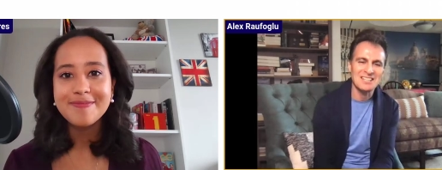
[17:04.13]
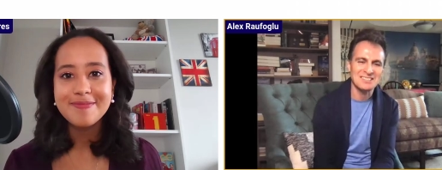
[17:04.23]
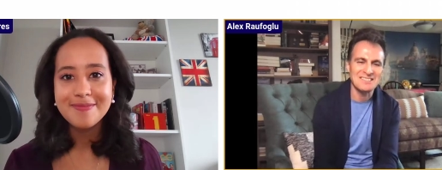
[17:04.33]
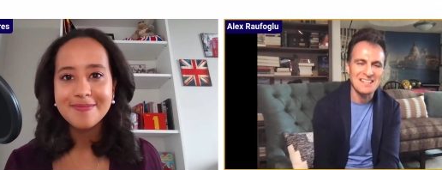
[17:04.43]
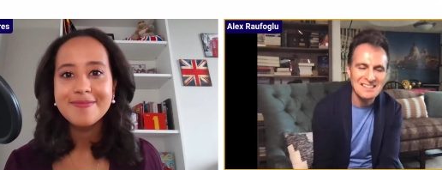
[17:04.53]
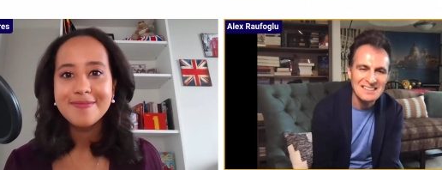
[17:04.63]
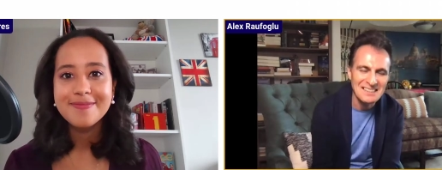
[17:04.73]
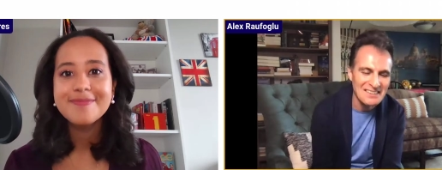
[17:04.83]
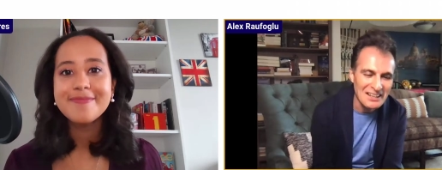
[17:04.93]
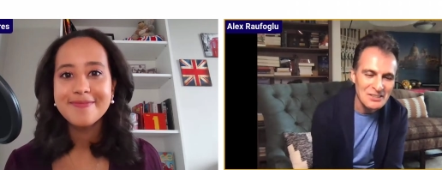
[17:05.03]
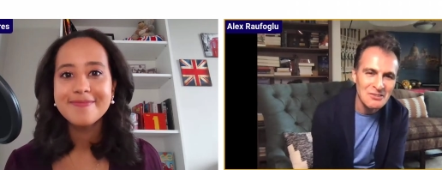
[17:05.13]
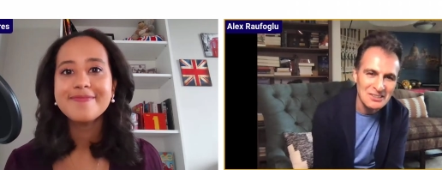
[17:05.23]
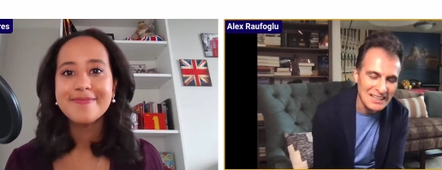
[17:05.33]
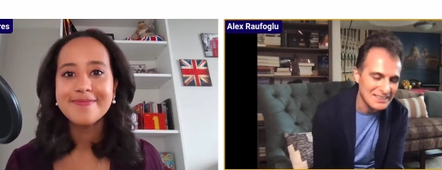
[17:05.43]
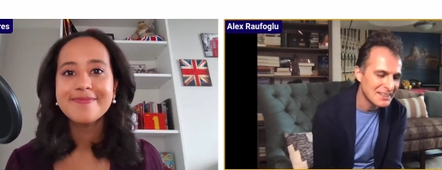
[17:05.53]
Speaker 1: question, and thank you for
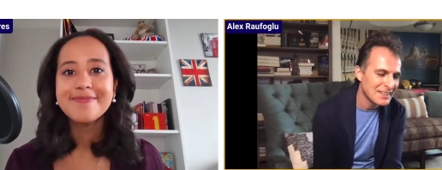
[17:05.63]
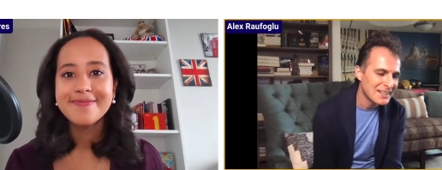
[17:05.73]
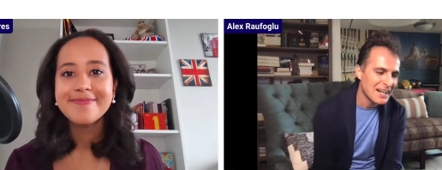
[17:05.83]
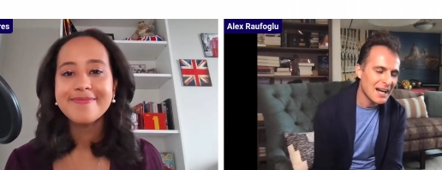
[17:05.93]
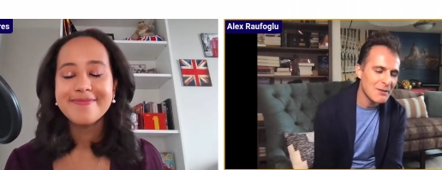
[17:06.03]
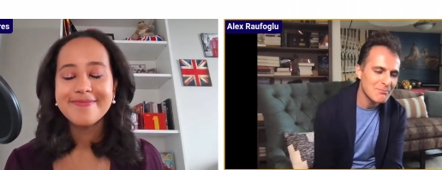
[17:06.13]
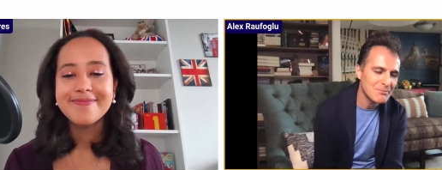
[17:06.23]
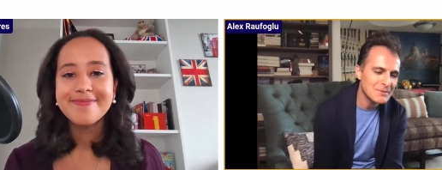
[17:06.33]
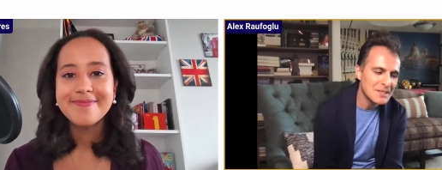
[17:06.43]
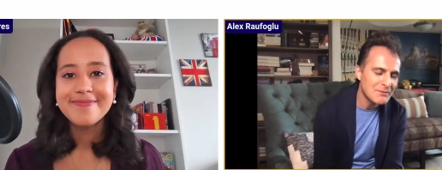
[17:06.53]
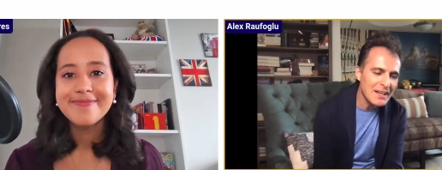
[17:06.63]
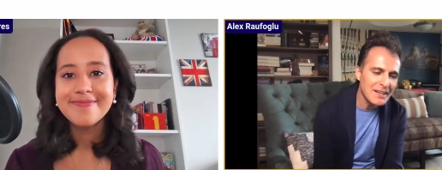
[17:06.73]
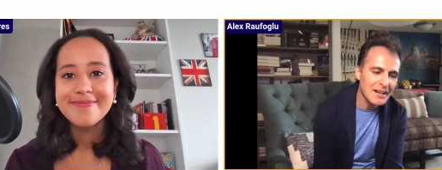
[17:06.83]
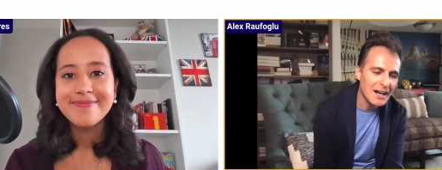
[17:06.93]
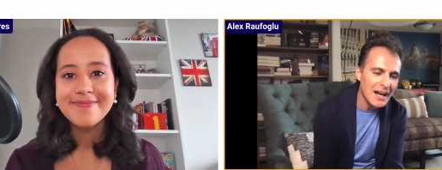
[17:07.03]
that. Um, the way
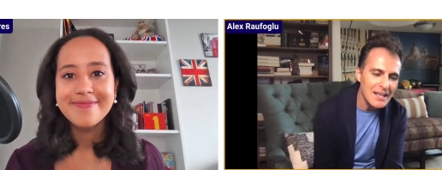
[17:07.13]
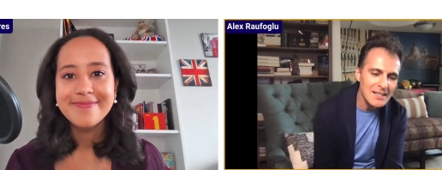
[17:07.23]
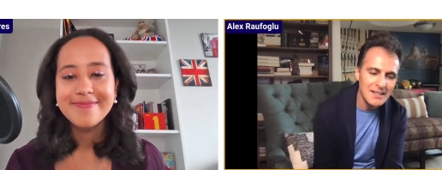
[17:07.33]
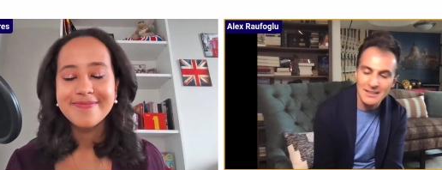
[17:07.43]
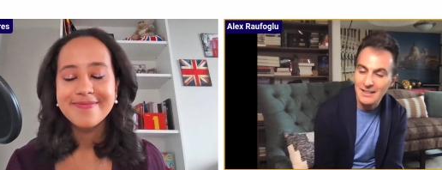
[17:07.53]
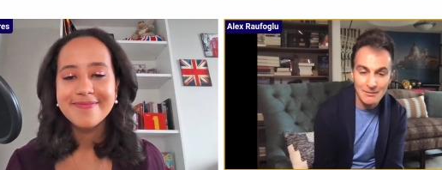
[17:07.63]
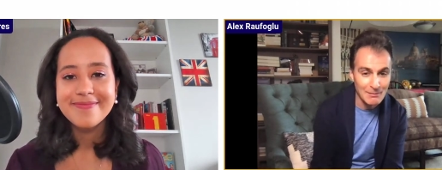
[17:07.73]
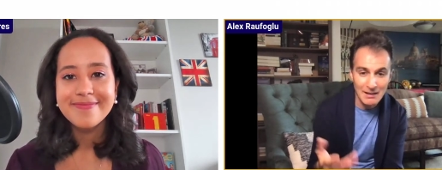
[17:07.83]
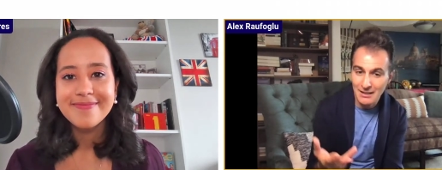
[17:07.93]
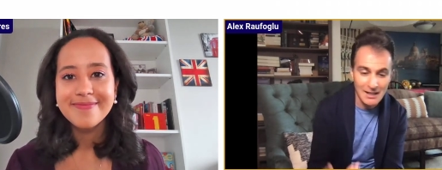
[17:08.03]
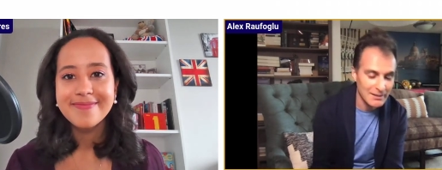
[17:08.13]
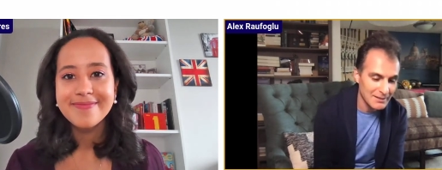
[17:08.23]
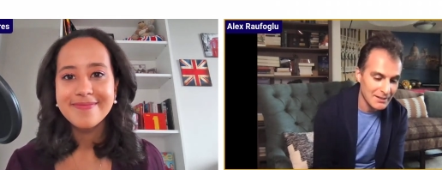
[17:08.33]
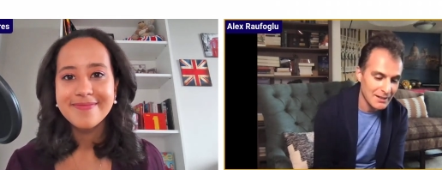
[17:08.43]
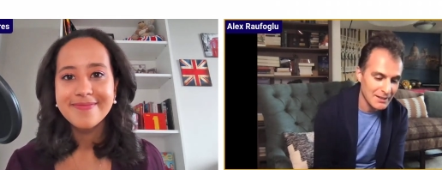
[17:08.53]
I, and I, I,
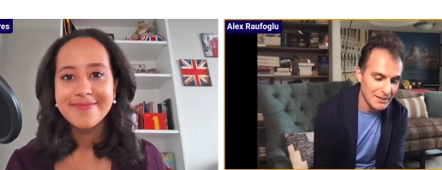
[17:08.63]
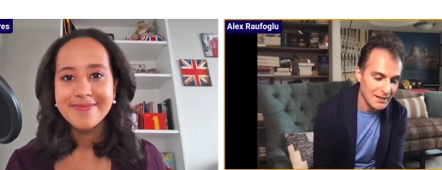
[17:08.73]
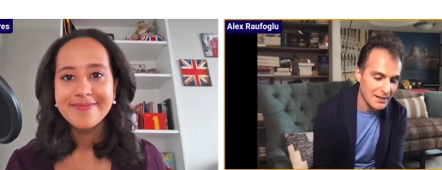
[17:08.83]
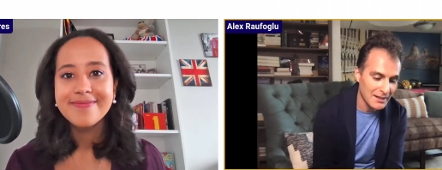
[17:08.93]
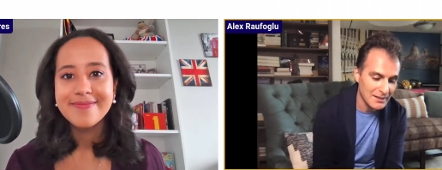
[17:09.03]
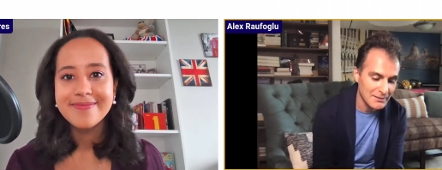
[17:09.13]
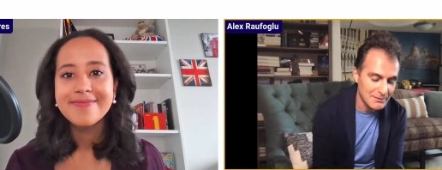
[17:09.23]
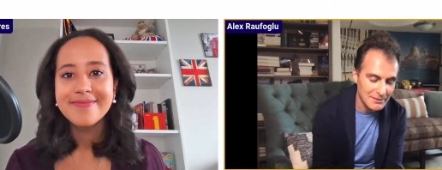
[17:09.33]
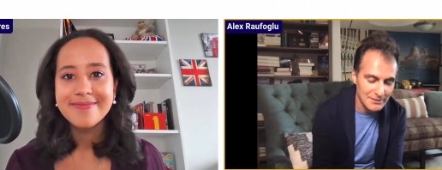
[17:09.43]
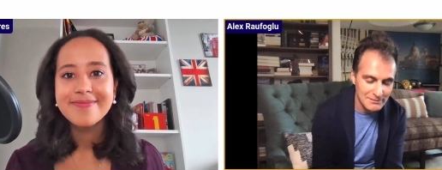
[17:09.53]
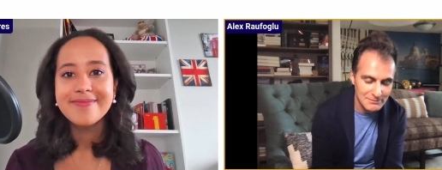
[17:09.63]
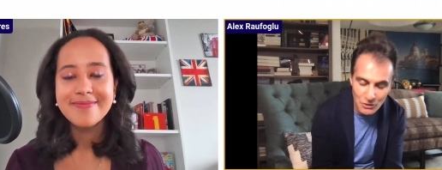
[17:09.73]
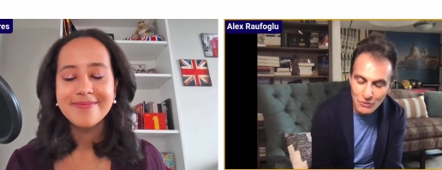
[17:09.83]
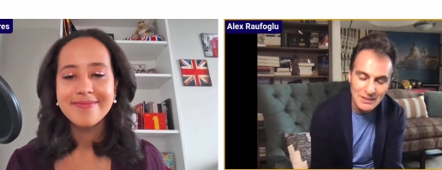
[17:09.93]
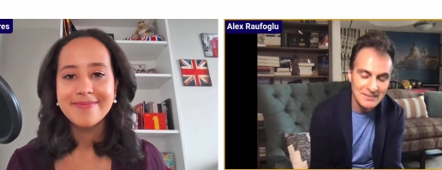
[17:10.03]
I,
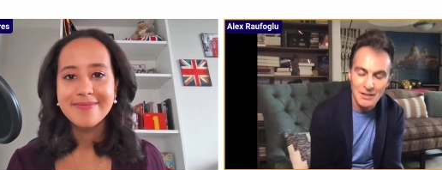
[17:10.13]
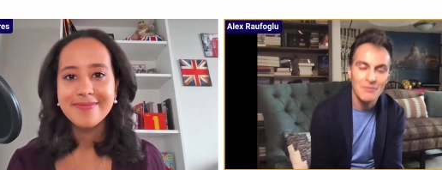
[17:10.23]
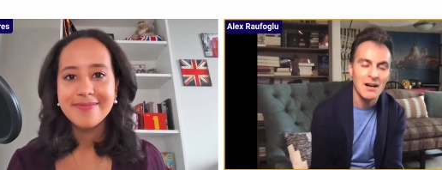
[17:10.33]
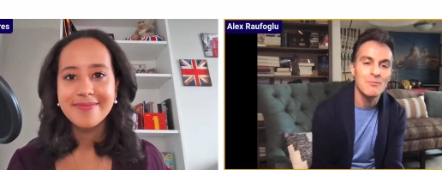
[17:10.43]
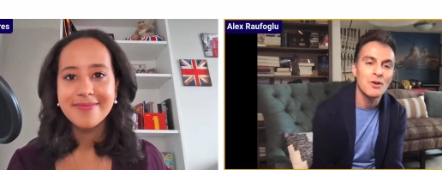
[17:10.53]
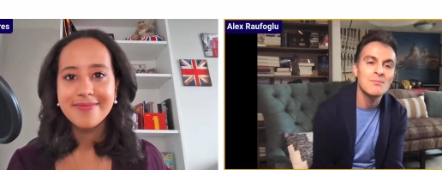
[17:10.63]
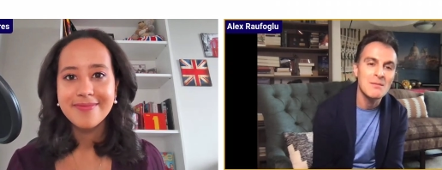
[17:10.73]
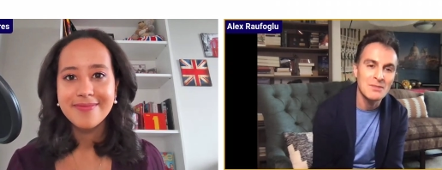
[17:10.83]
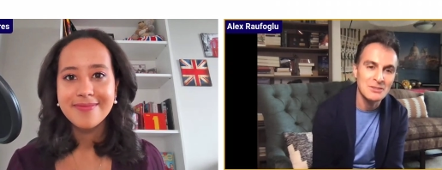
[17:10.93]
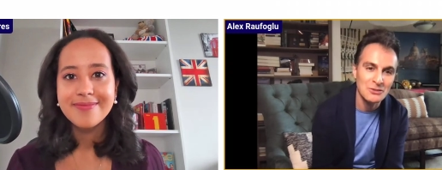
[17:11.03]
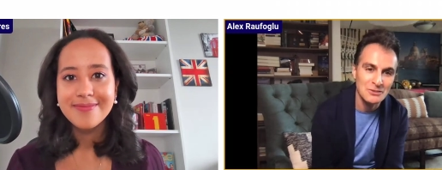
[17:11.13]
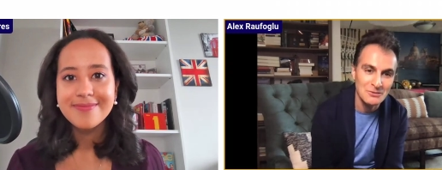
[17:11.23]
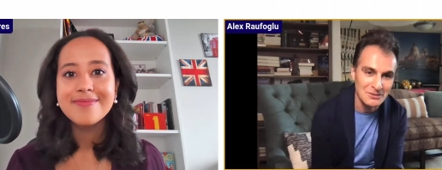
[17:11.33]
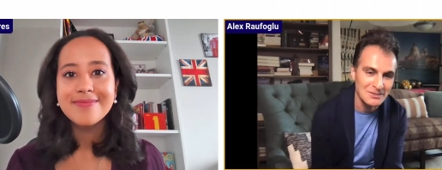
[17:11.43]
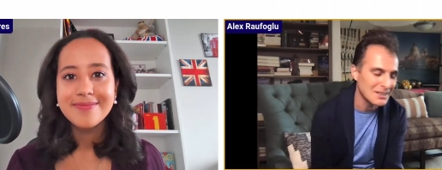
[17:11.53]
know that some of our board members also
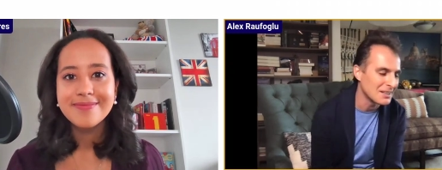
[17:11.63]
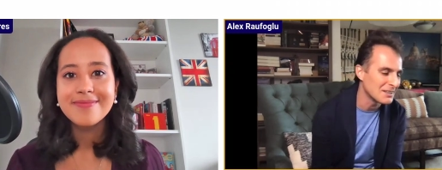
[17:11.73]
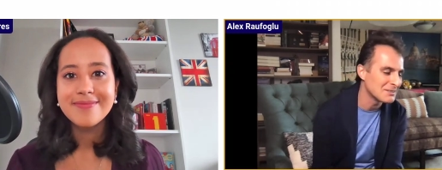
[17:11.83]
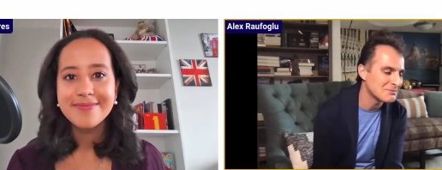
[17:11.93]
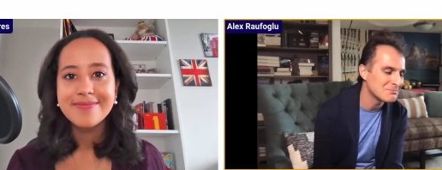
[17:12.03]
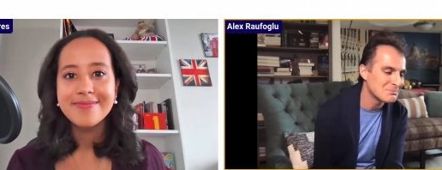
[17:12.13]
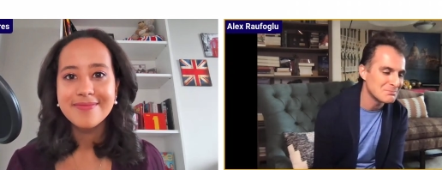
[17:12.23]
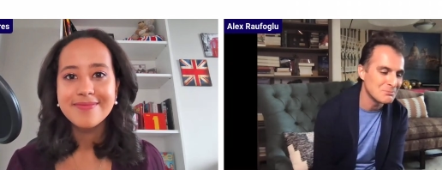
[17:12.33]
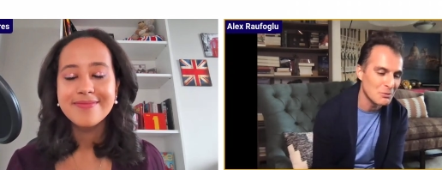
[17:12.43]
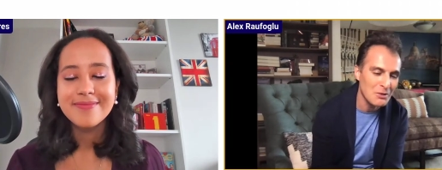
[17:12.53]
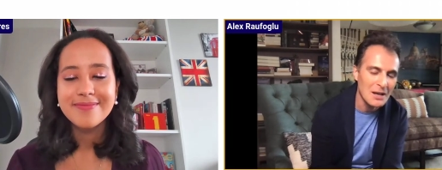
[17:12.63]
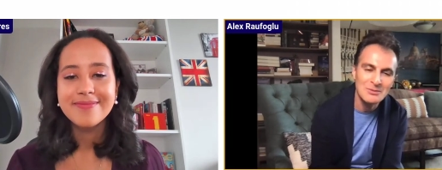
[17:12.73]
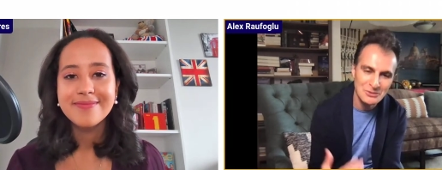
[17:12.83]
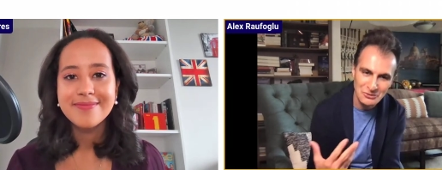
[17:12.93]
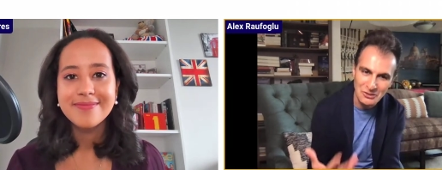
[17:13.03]
will uh,
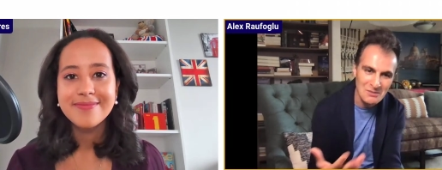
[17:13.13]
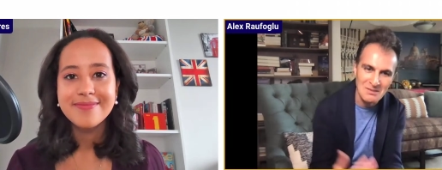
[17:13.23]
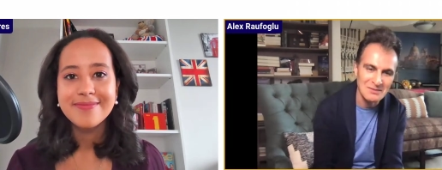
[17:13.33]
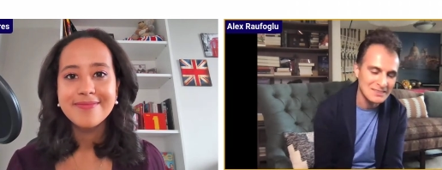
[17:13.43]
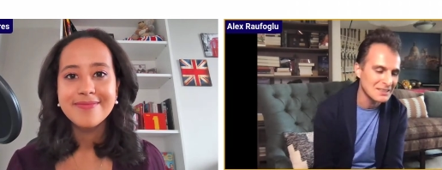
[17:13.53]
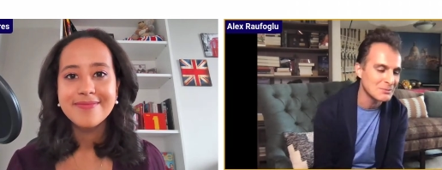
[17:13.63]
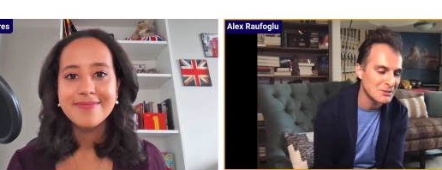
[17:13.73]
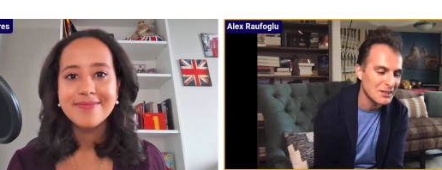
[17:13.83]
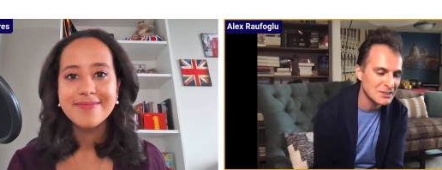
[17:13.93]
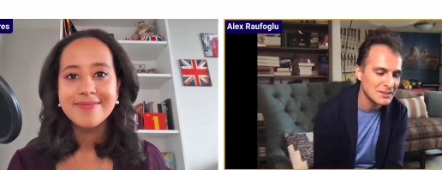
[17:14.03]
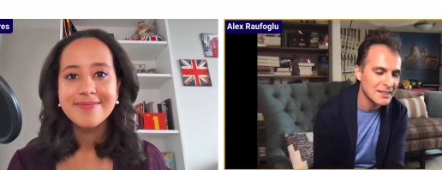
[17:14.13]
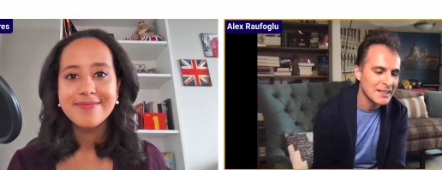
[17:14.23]
perhaps join me with that observation.